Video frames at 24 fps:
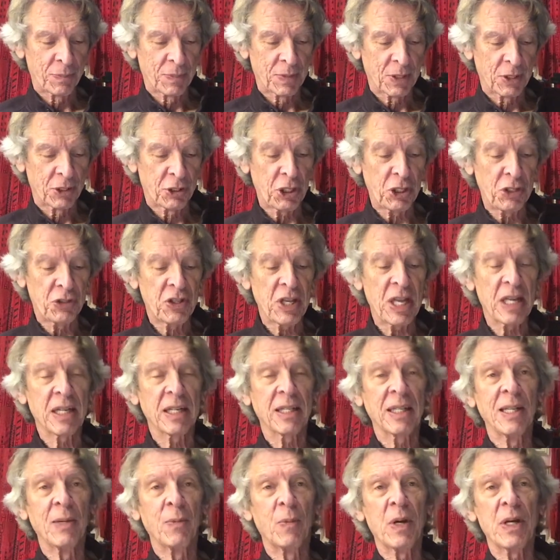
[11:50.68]
She said it
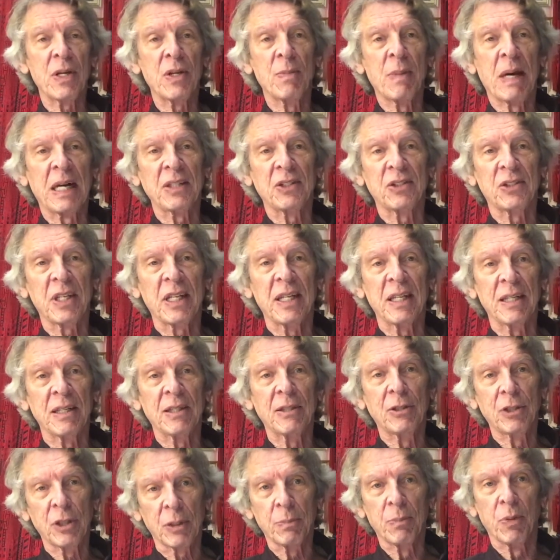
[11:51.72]
in the way you might say
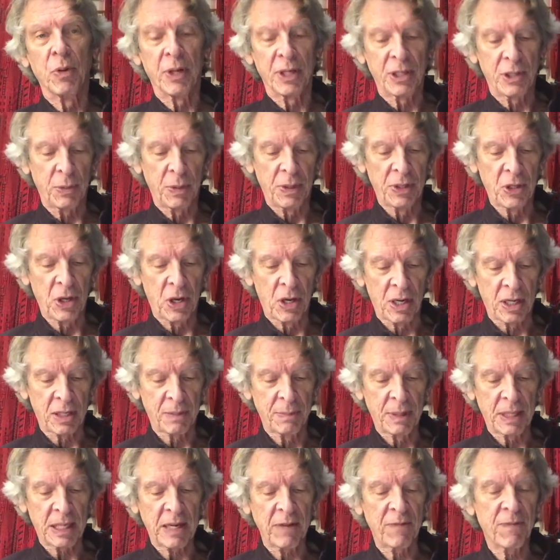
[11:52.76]
"good boy" to a dog,
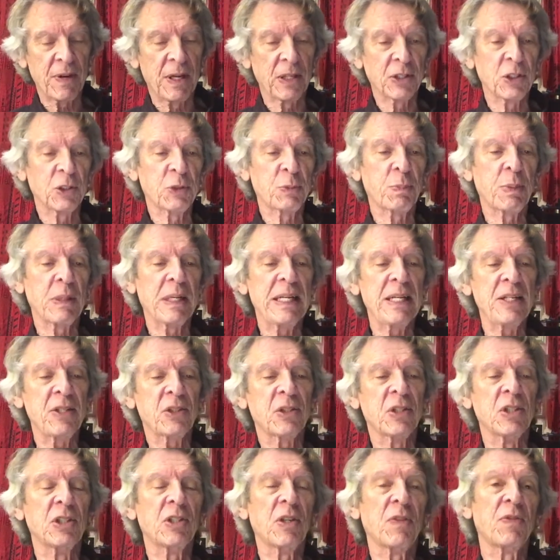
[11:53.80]
but I felt as pleased
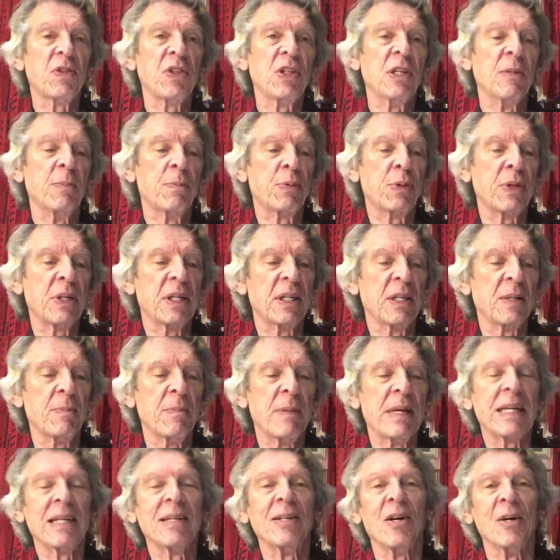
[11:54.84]
as if she had printed a
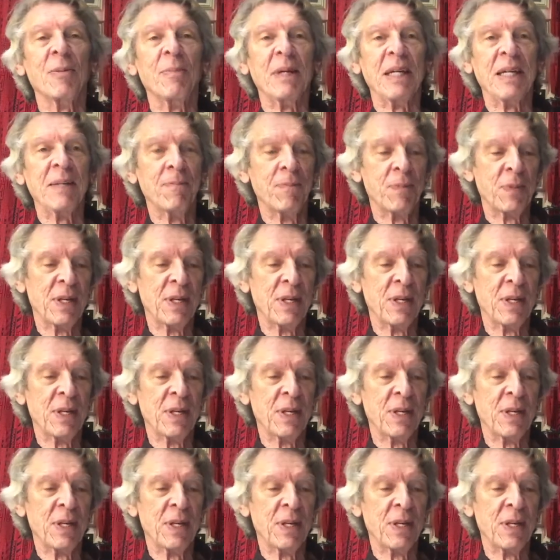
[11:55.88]
medal on me.